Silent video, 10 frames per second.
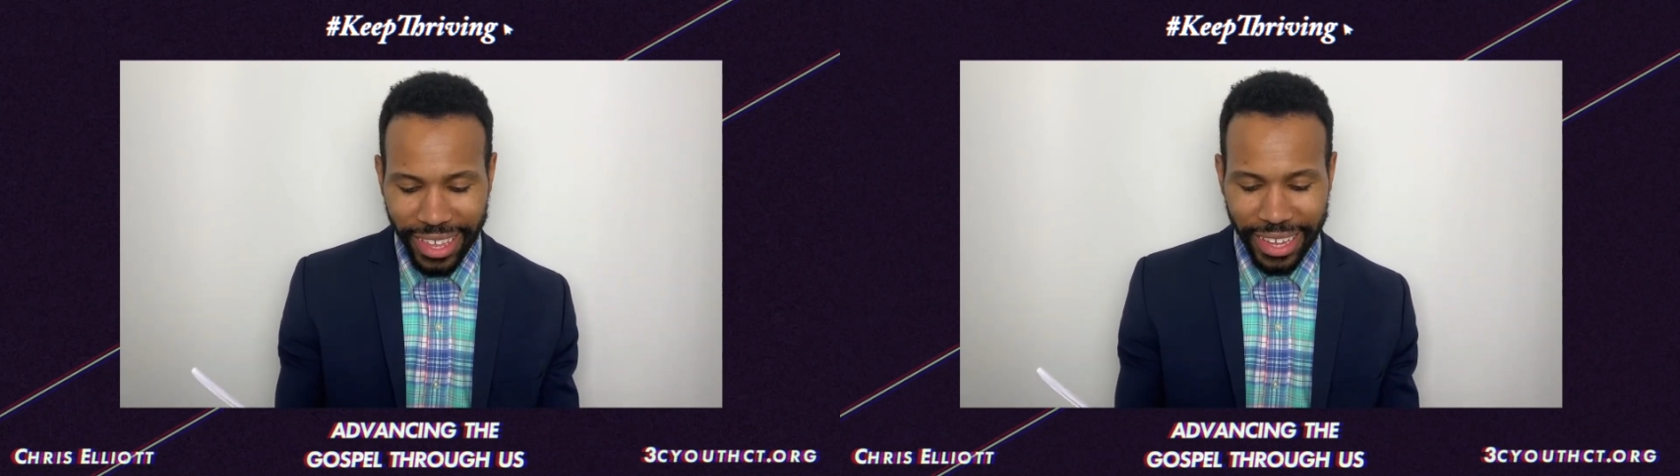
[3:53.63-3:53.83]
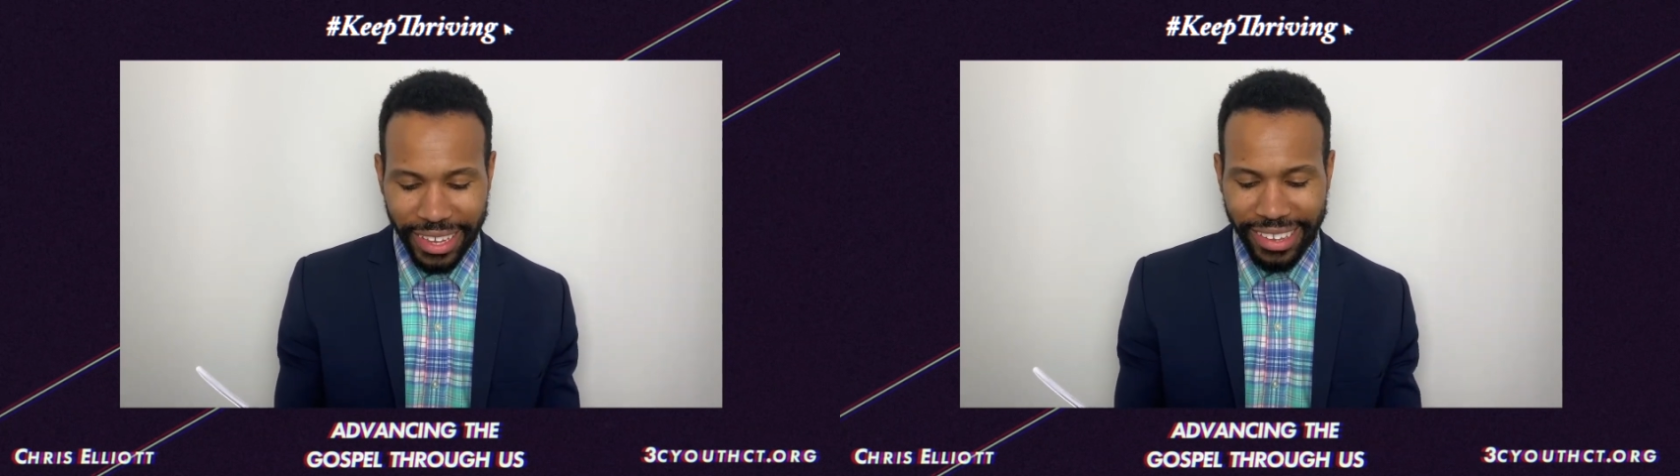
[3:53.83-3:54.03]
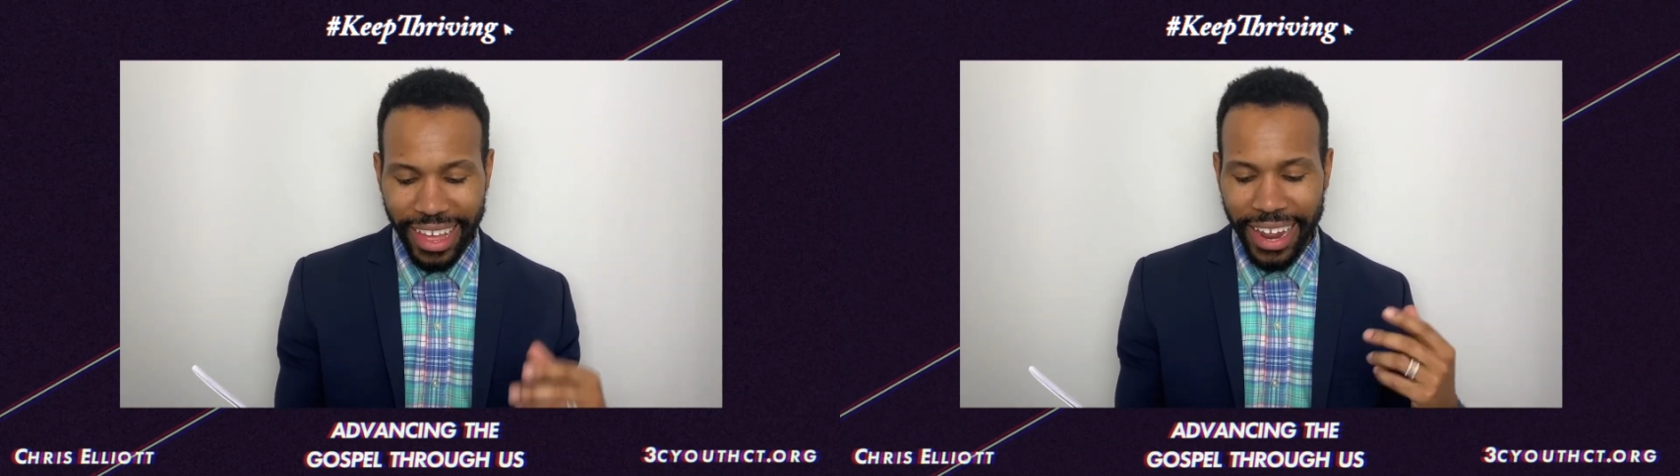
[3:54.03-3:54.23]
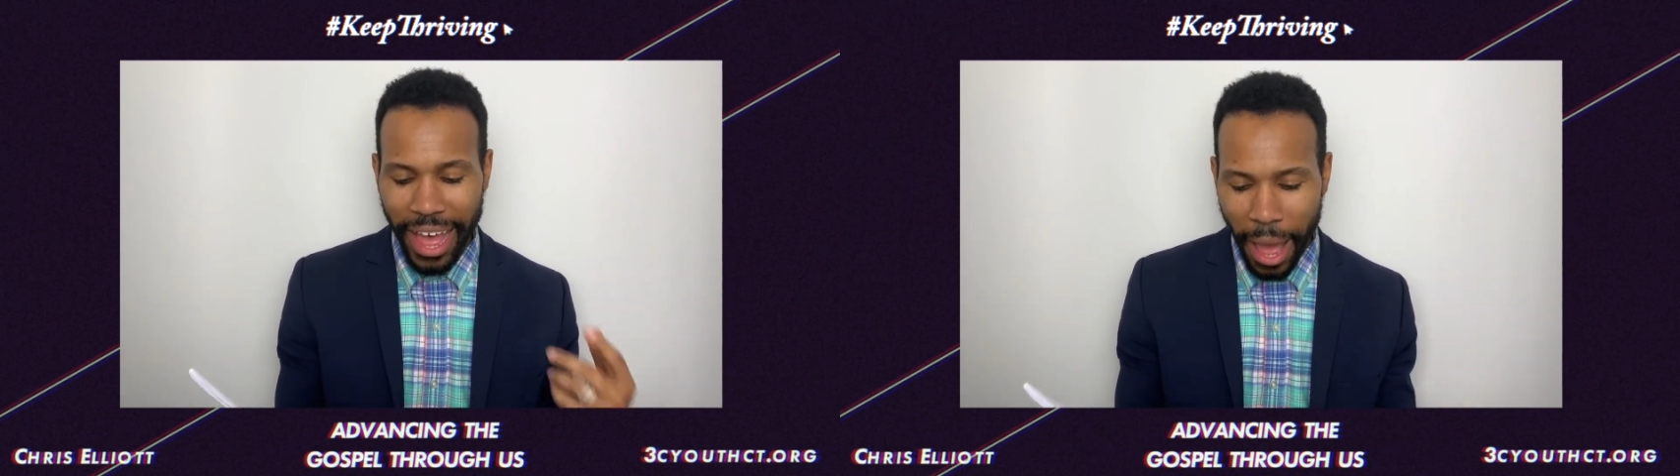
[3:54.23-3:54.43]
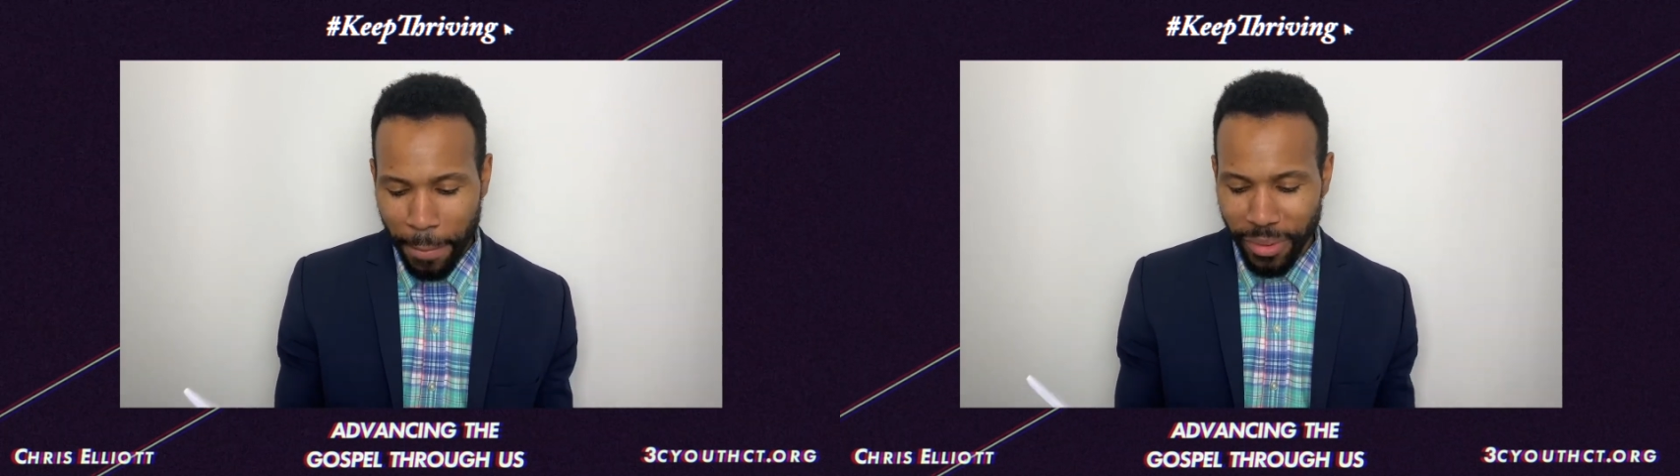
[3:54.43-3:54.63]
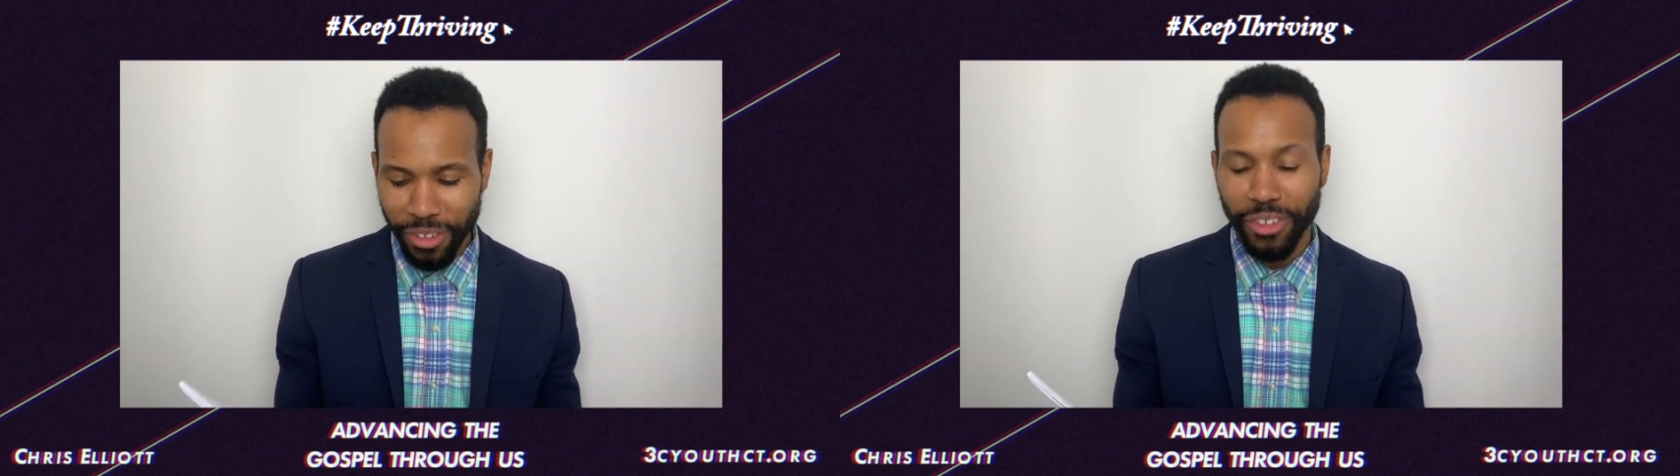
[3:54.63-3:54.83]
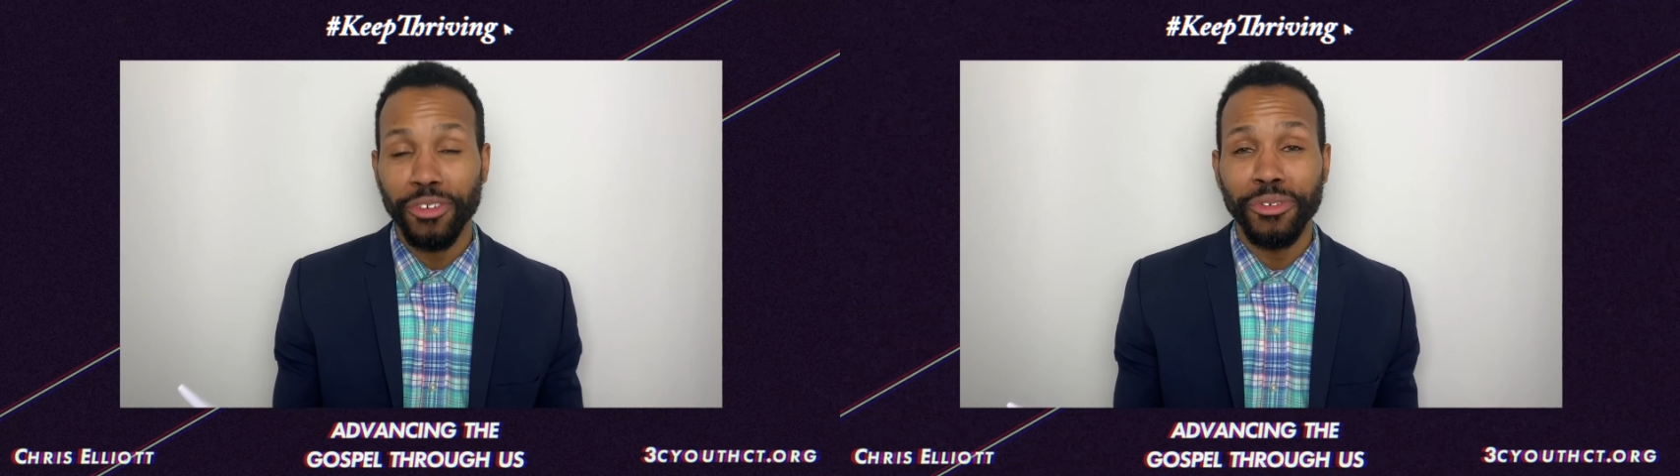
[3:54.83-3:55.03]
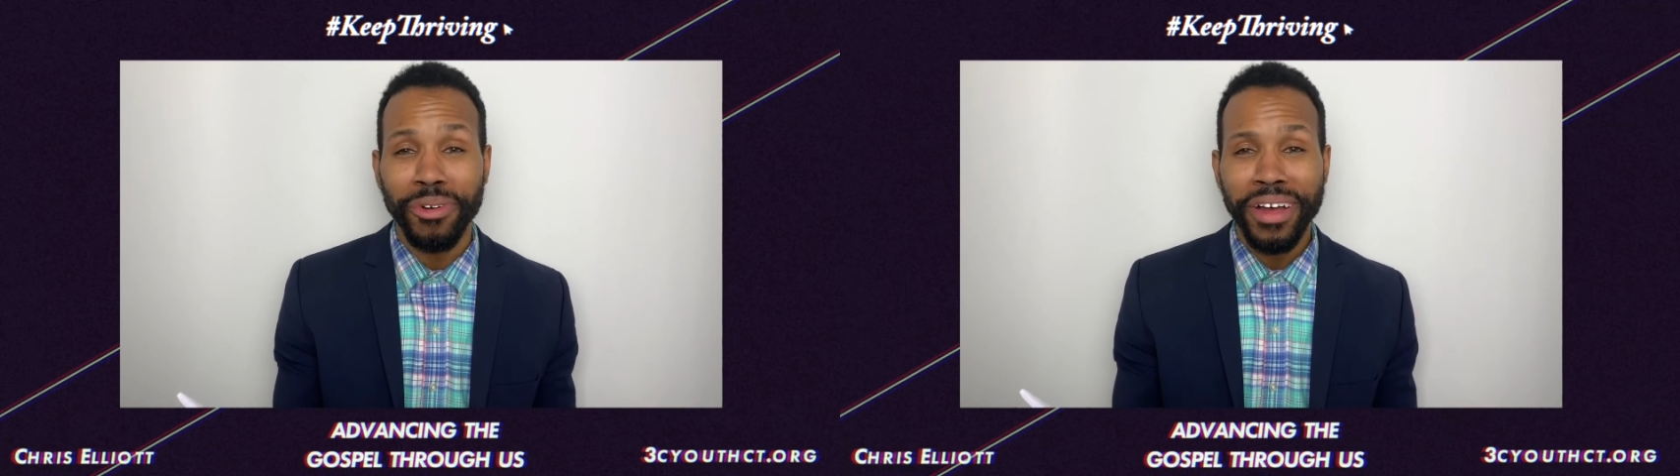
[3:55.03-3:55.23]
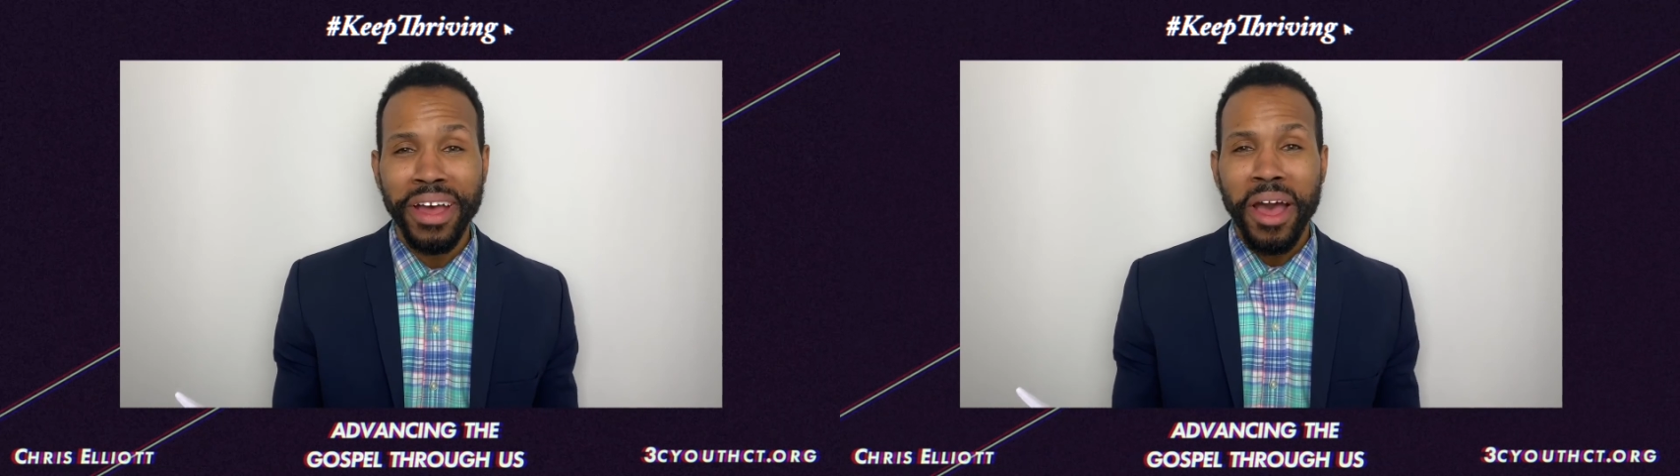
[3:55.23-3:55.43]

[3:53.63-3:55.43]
things that happen to you